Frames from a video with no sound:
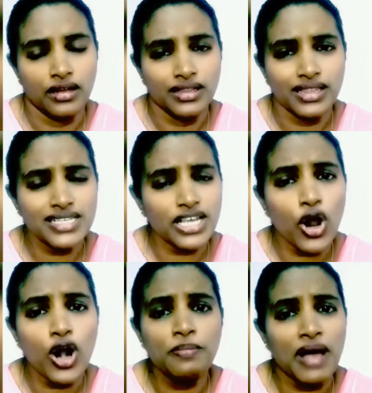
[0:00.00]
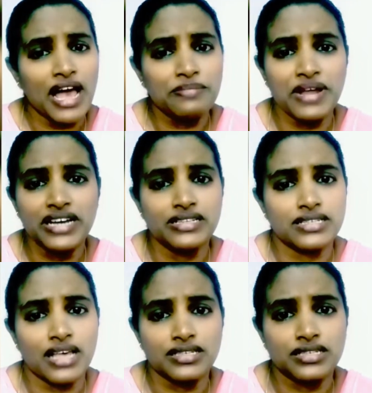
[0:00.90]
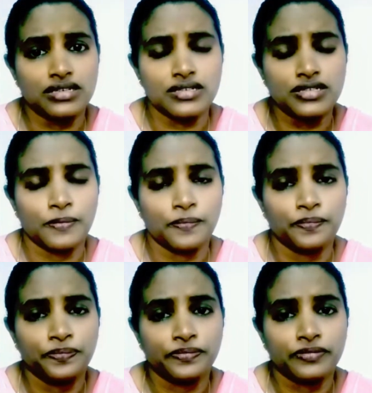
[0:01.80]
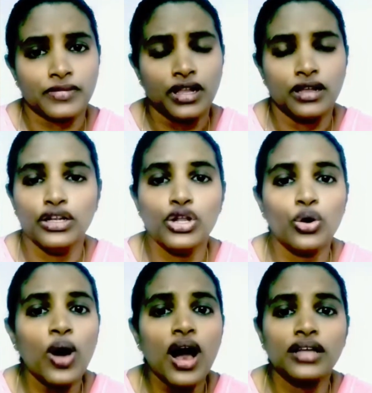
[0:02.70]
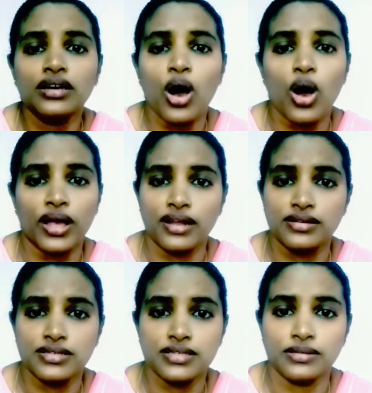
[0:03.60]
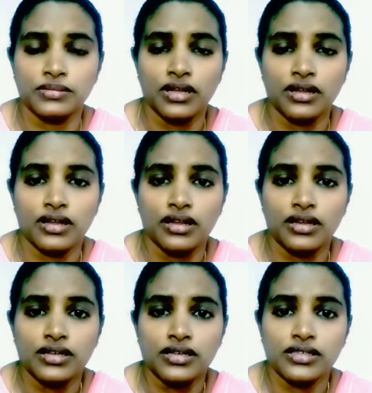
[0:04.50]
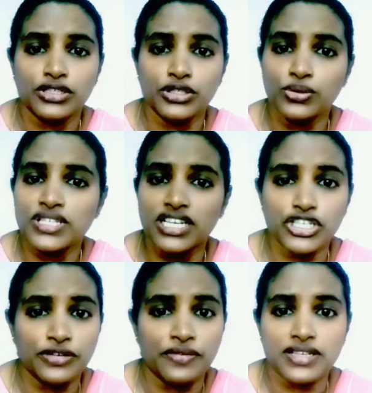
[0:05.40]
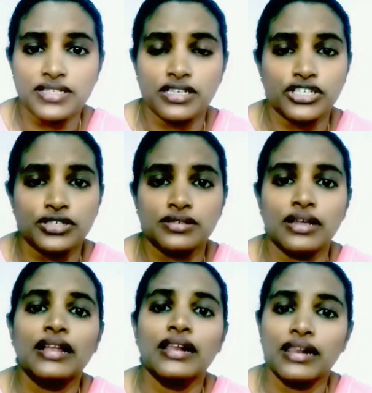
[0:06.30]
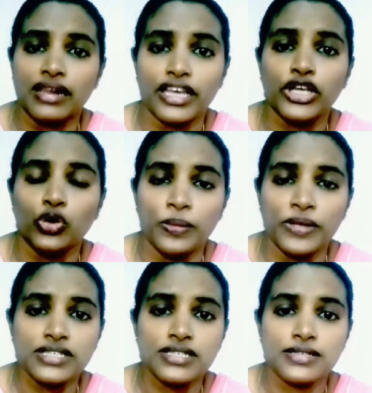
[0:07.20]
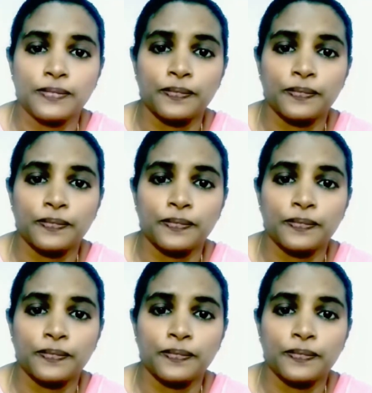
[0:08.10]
These are all man-made disasters. No other organism do such devastation like humans.